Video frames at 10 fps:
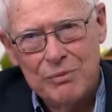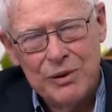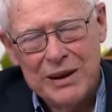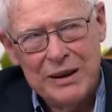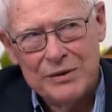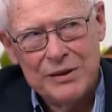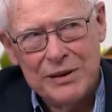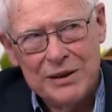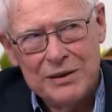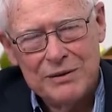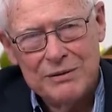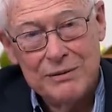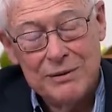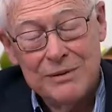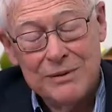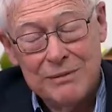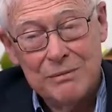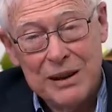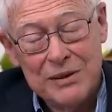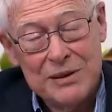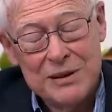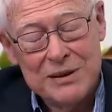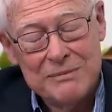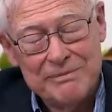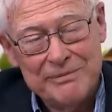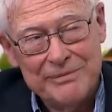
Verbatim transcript: without trying to buck the system.